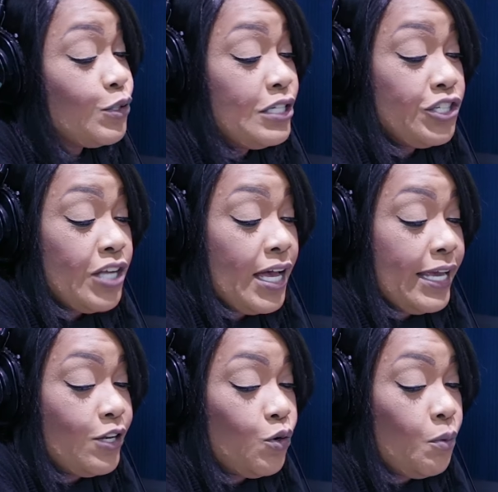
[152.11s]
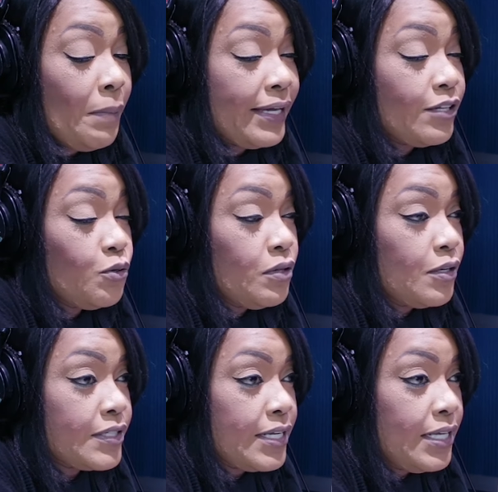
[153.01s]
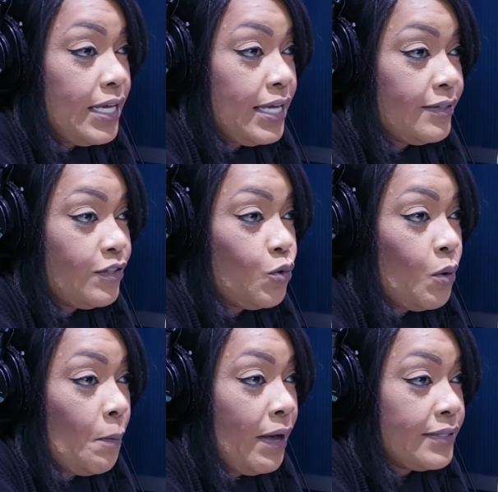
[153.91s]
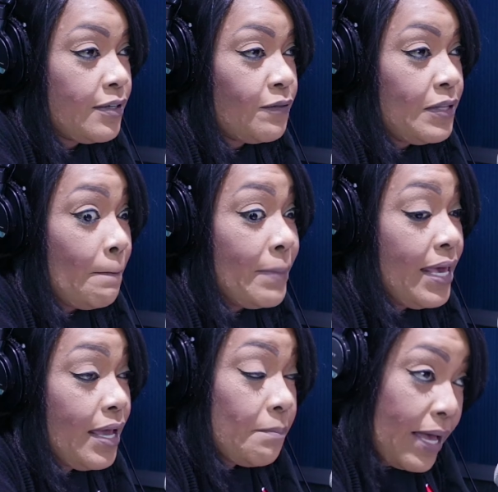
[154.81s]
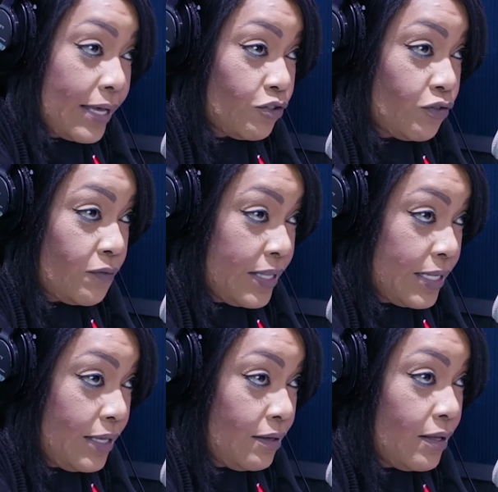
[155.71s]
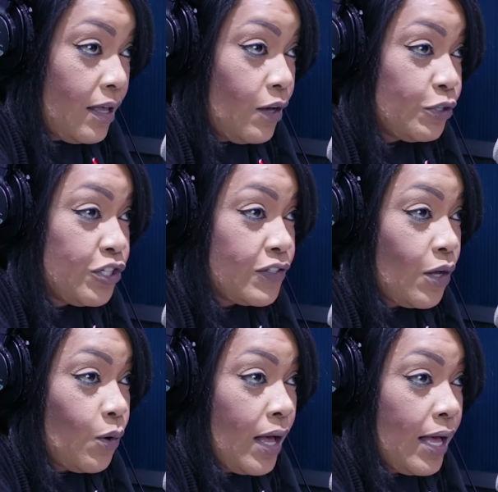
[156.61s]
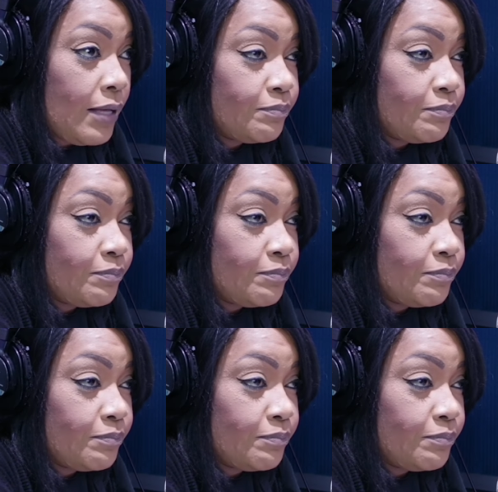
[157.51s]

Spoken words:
So Nishard, I know back in 2008 you were part of the big band Trivini, which is now